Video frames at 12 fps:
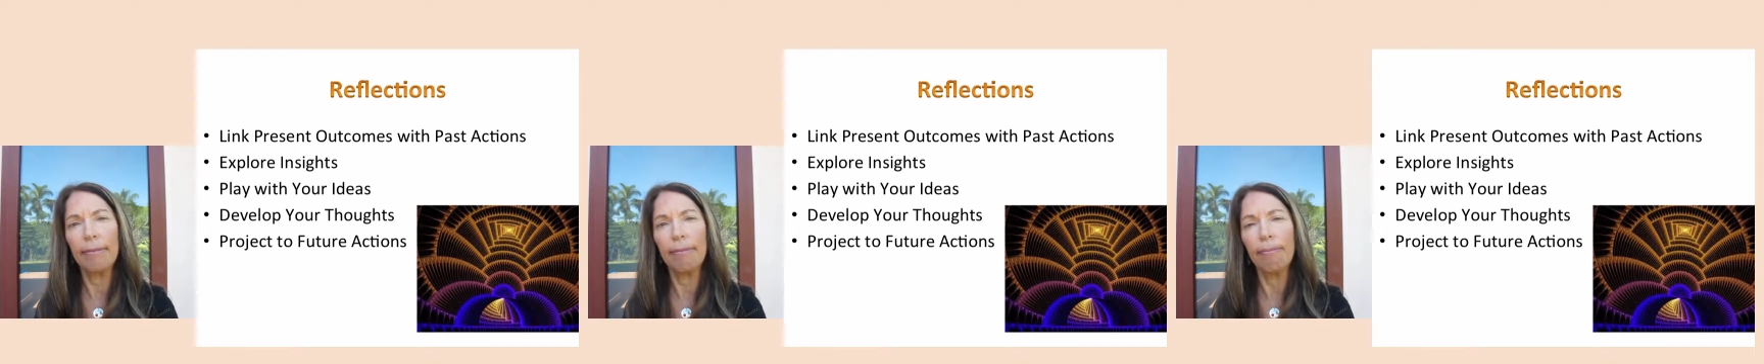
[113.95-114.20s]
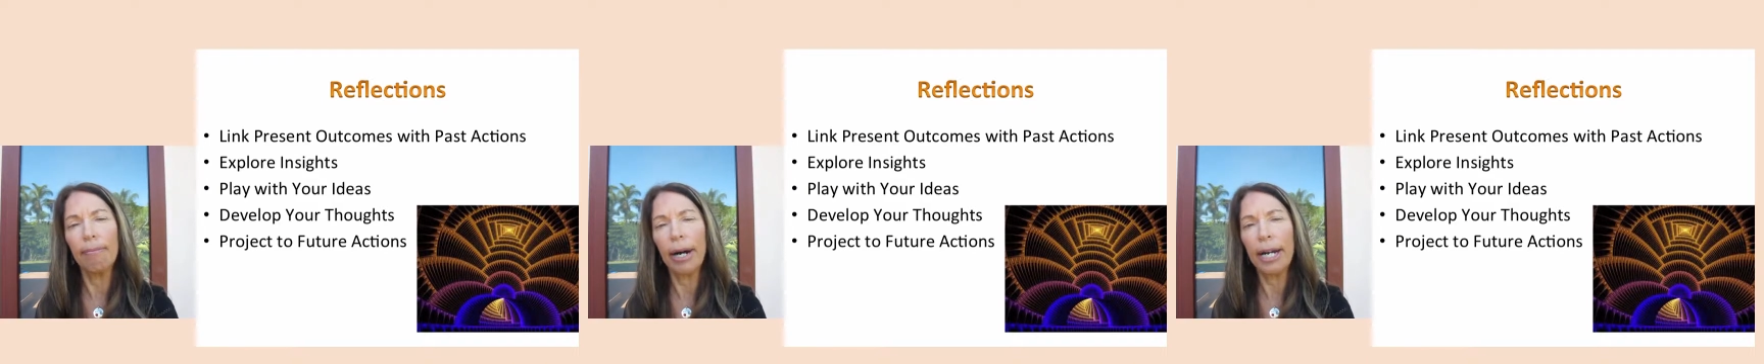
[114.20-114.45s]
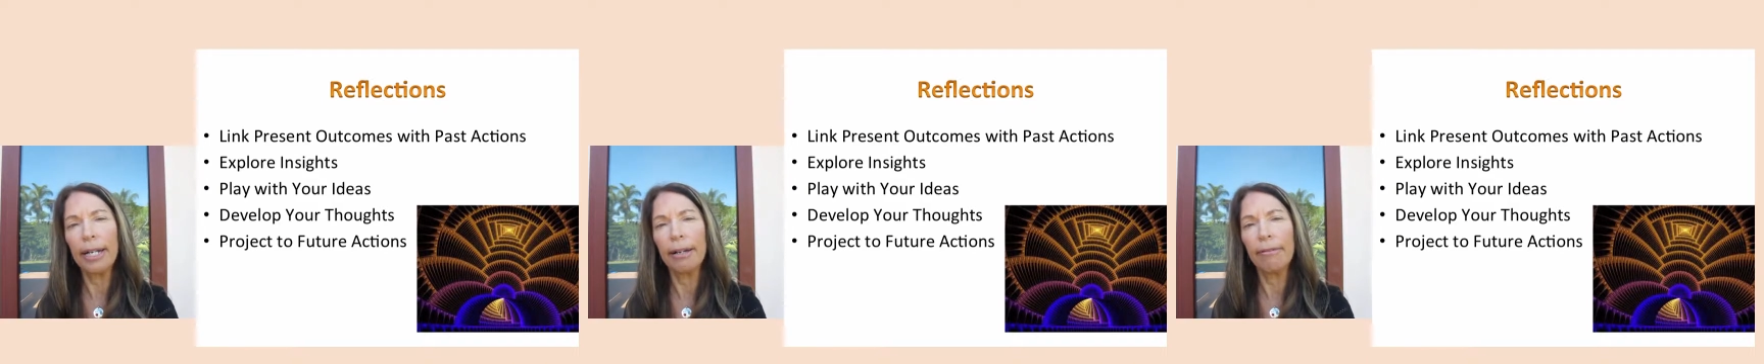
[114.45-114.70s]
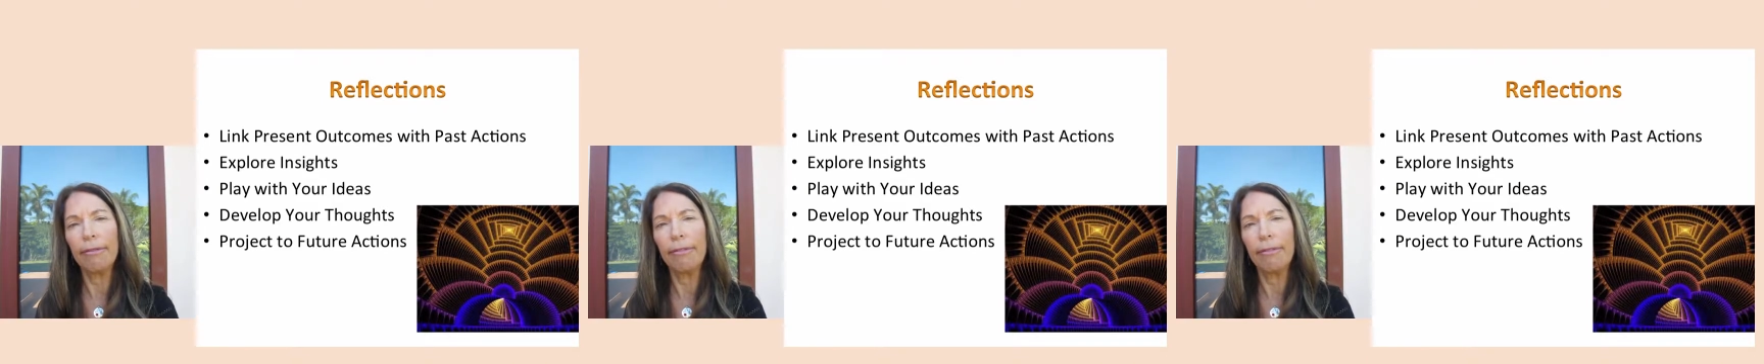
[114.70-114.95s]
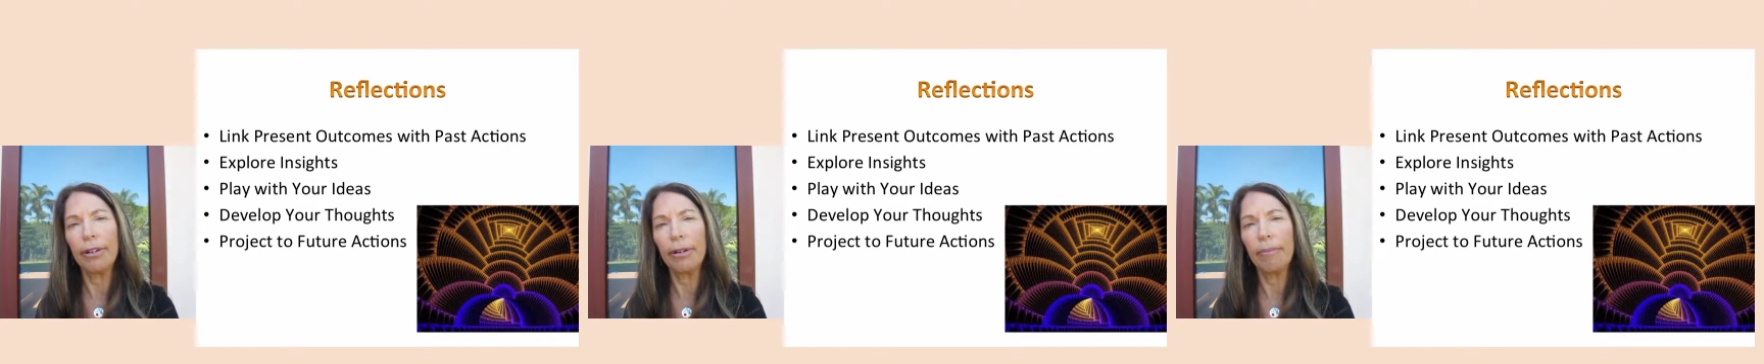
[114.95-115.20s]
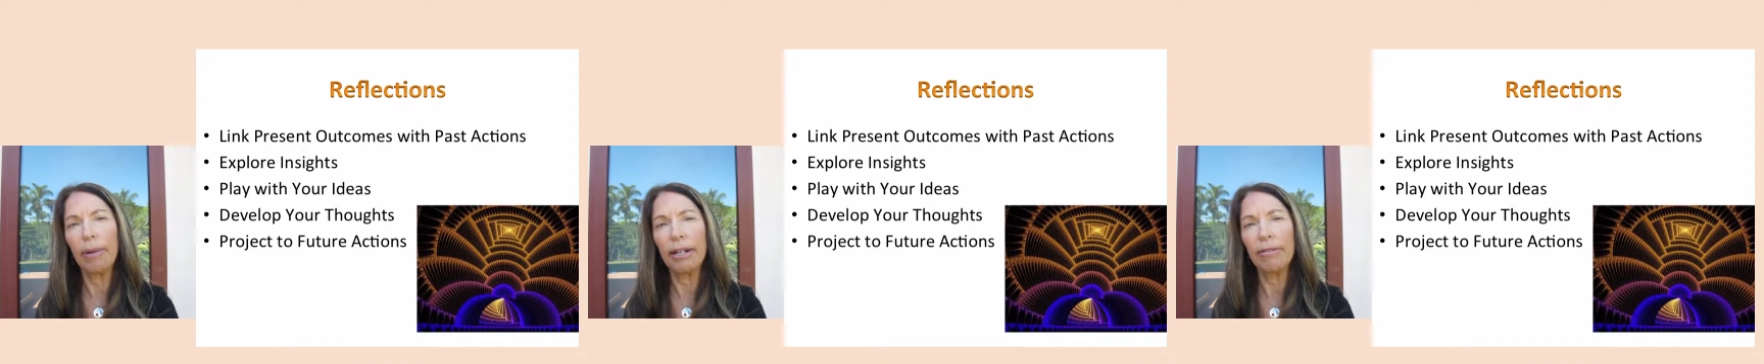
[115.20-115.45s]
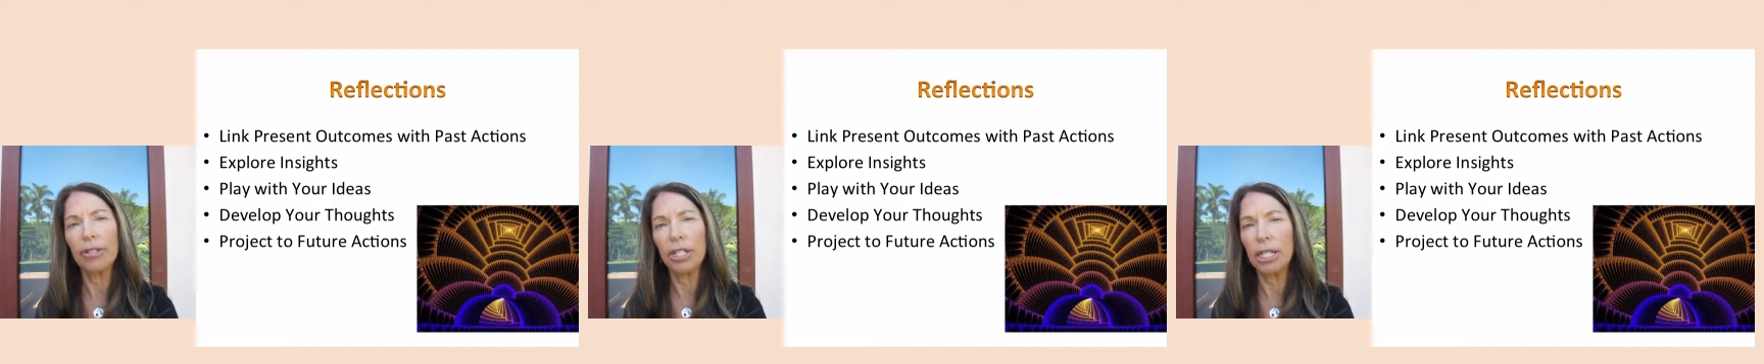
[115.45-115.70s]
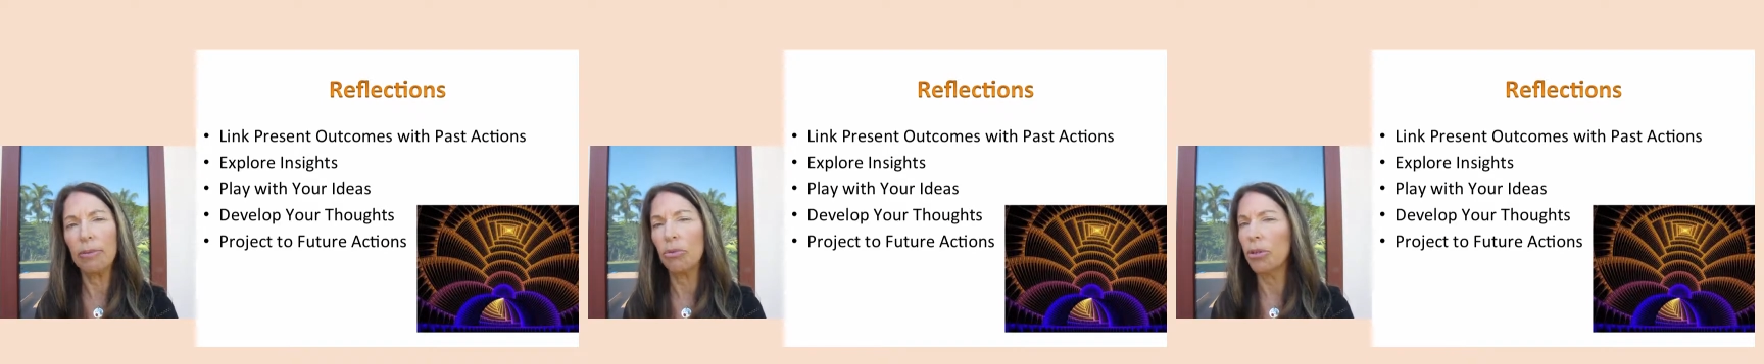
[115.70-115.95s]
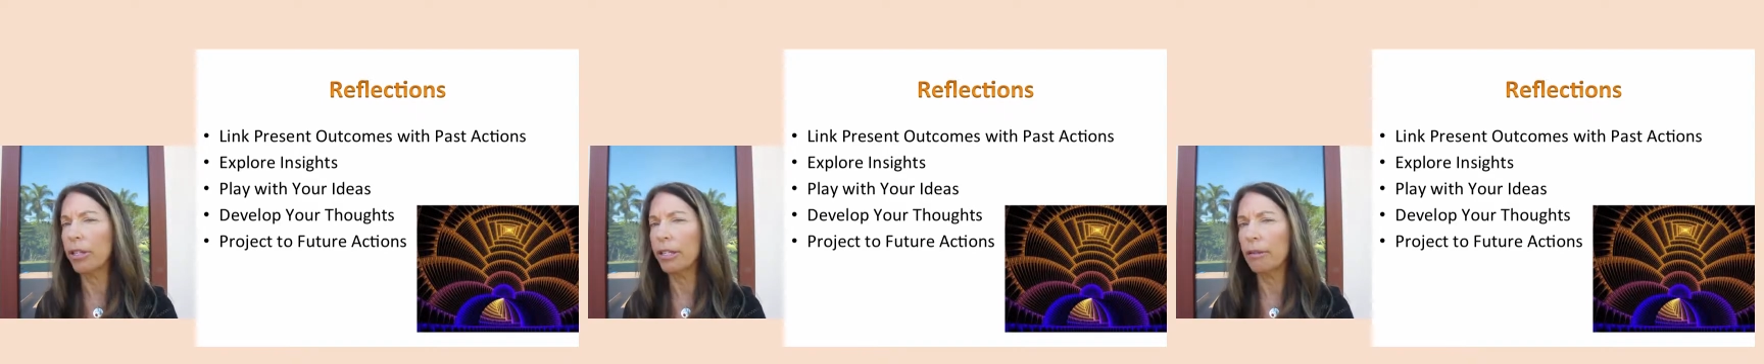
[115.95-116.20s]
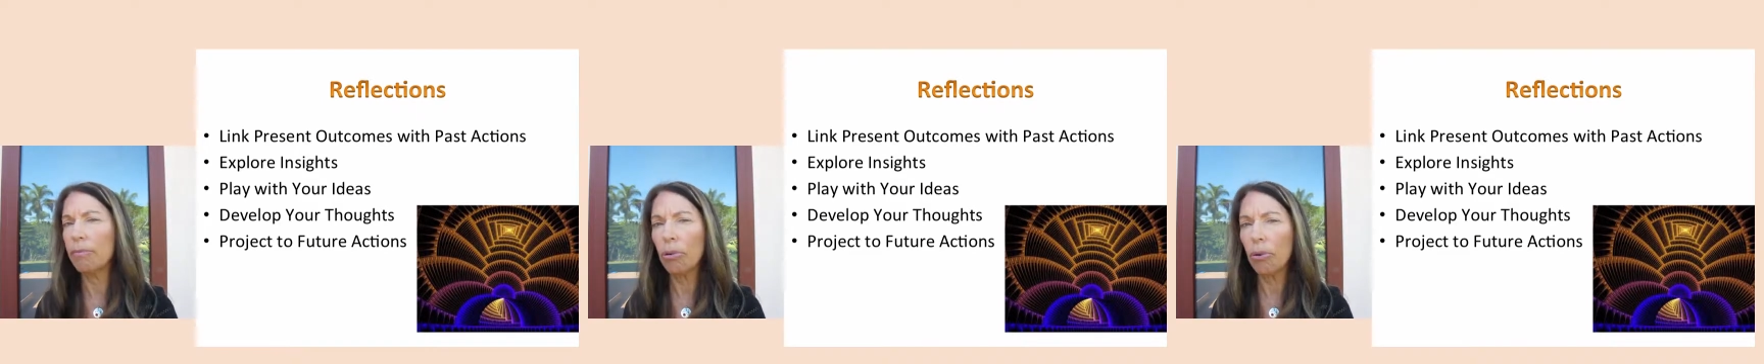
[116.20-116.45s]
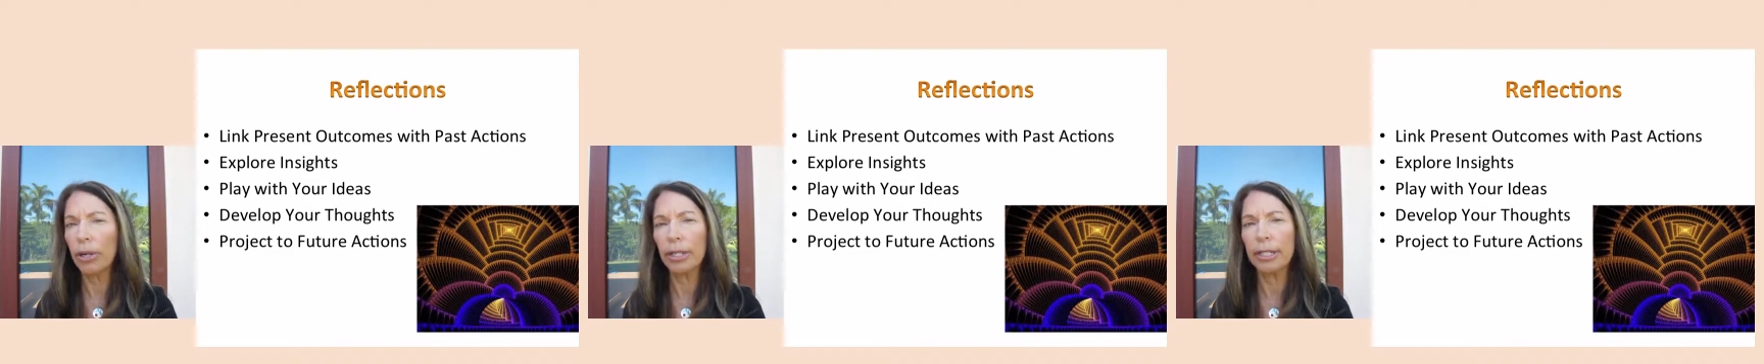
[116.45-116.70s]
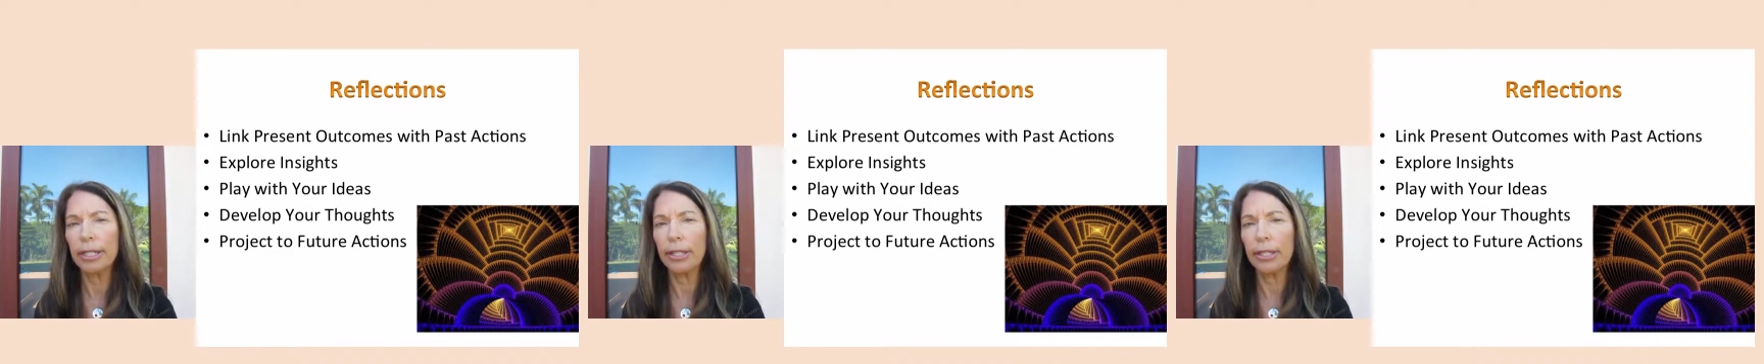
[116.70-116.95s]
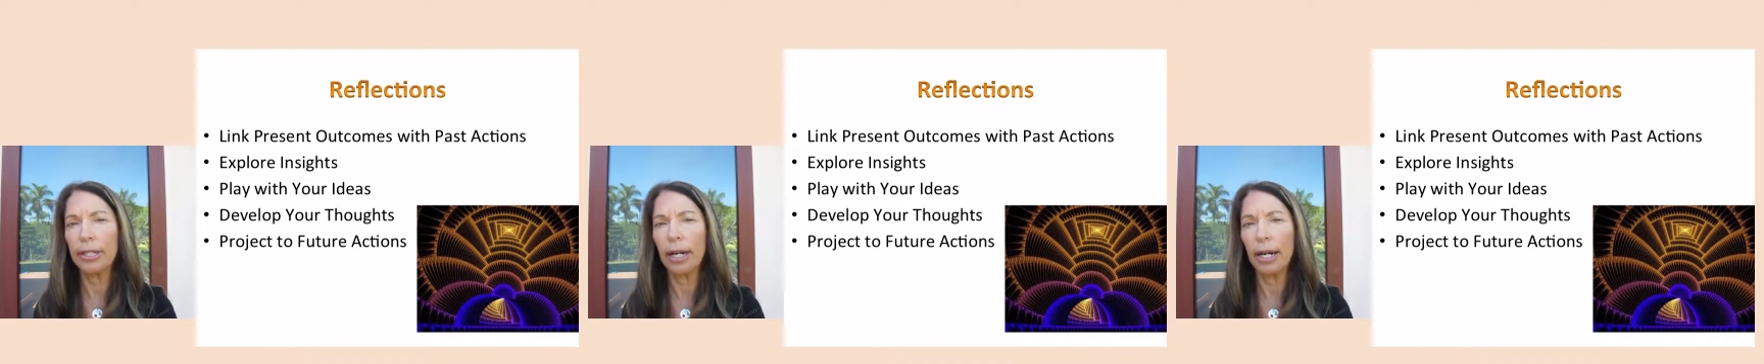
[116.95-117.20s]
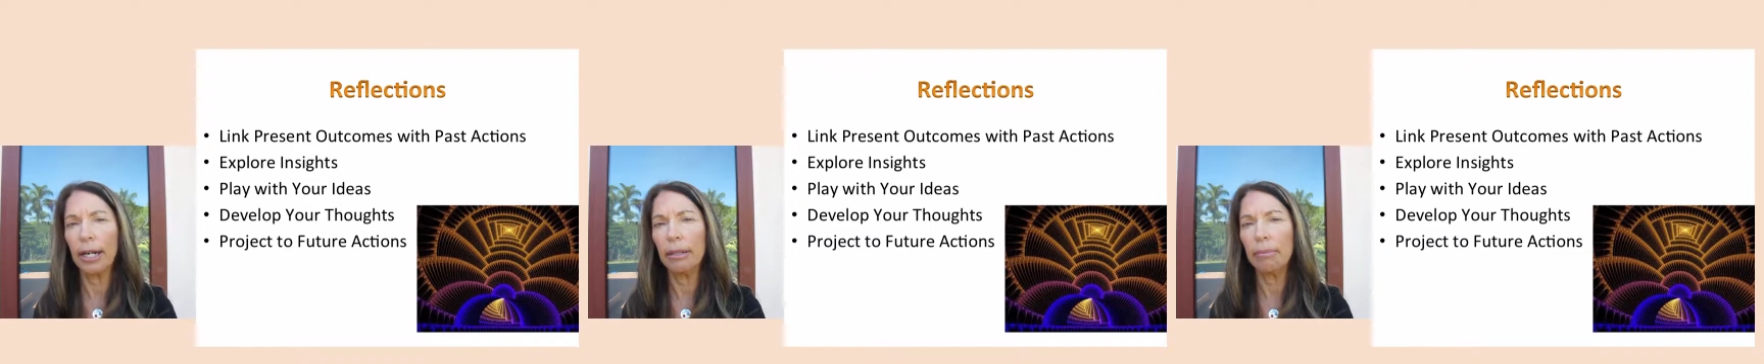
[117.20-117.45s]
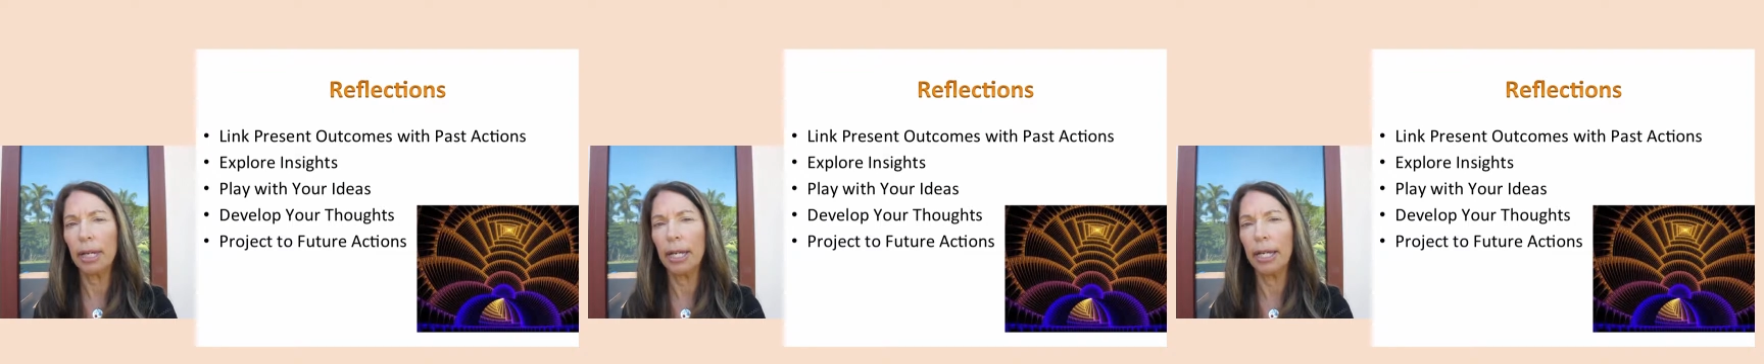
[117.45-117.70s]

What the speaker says: might have seemed really important at the time,